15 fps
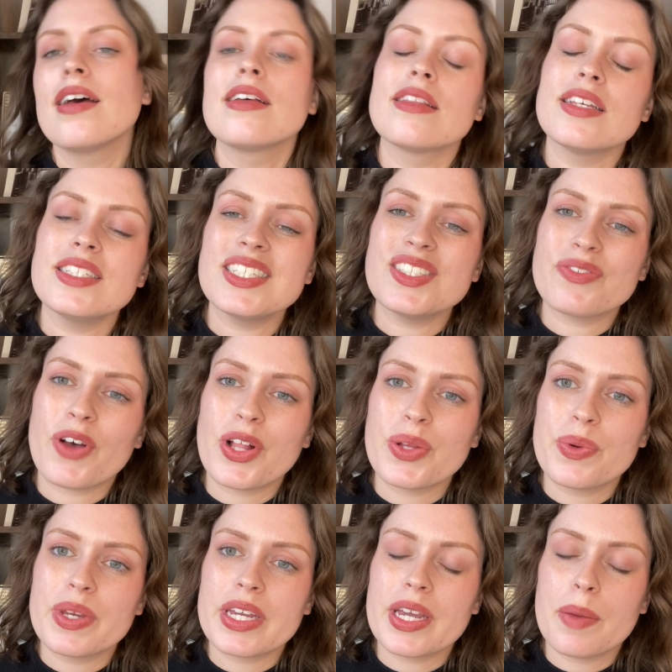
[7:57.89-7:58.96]
This is
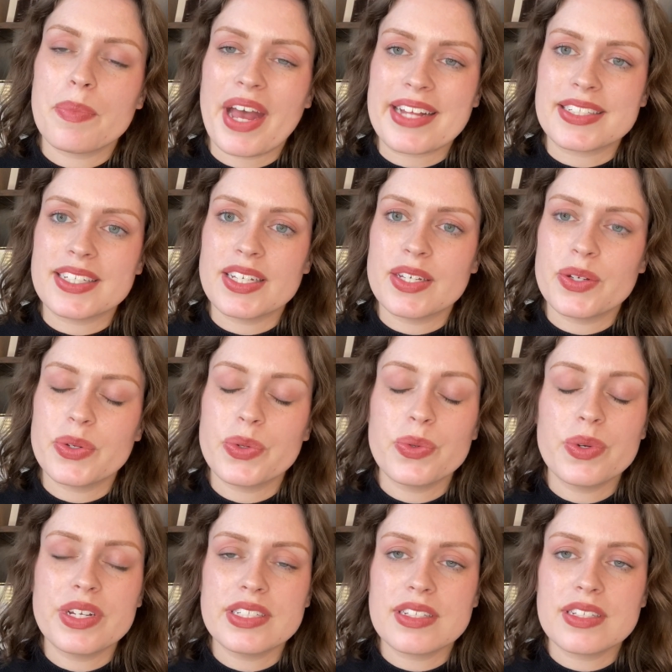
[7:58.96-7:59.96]
following Patsy, who is